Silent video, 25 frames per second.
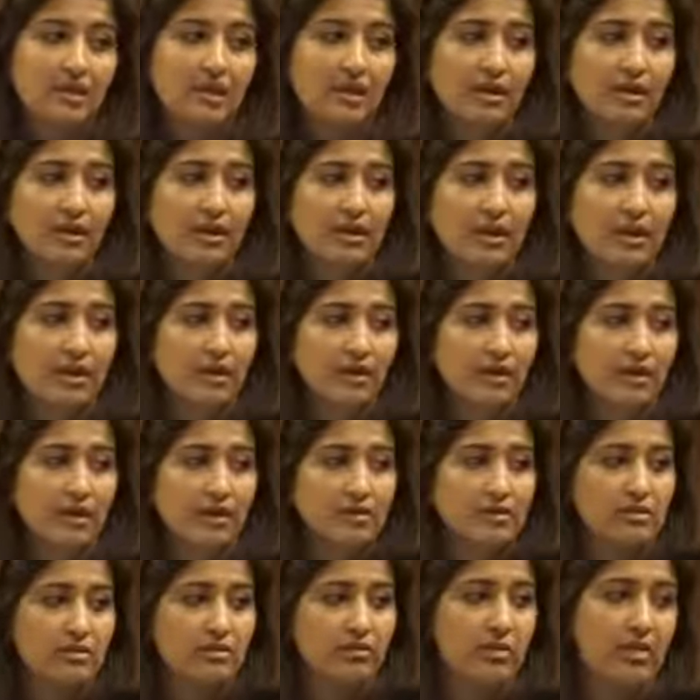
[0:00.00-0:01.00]
in the
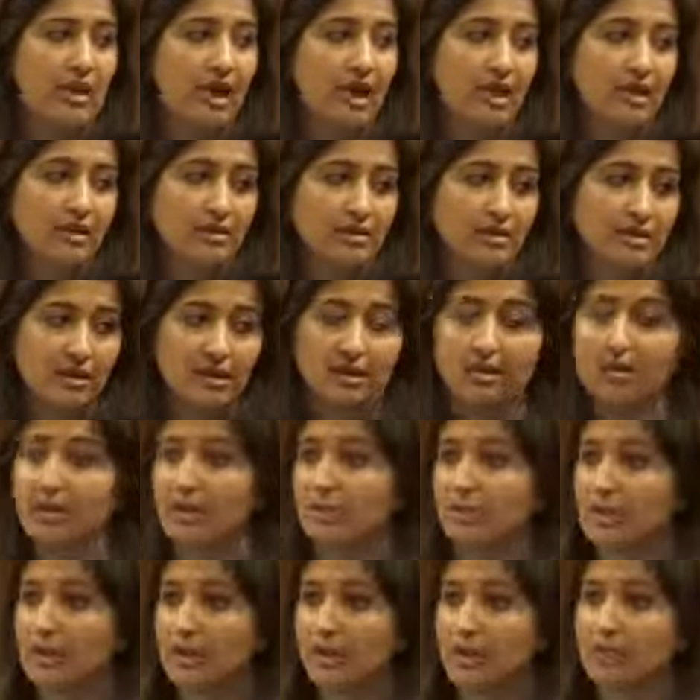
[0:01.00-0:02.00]
areas of Palestine
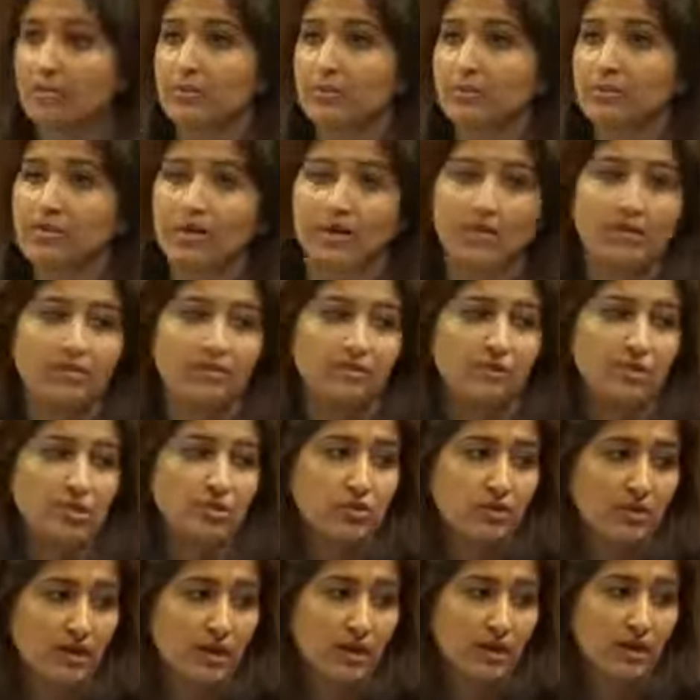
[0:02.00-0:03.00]
that became the state of
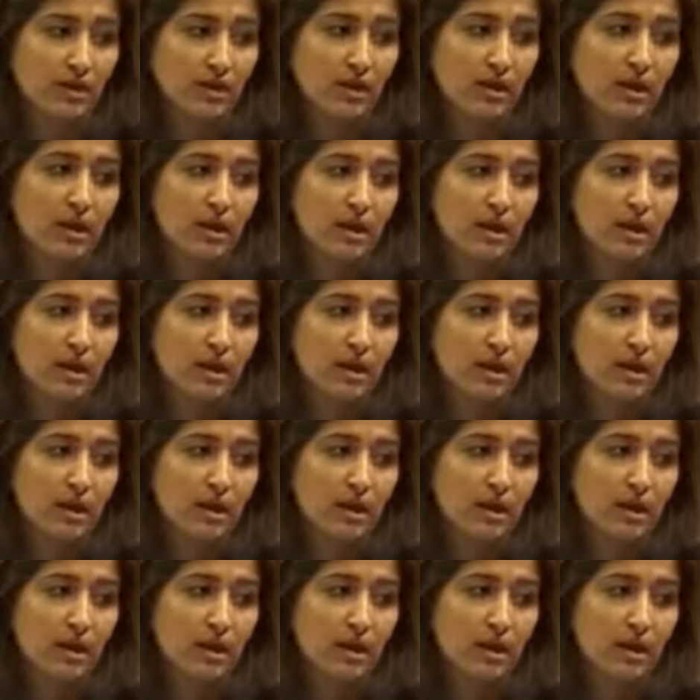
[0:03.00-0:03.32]
Israel.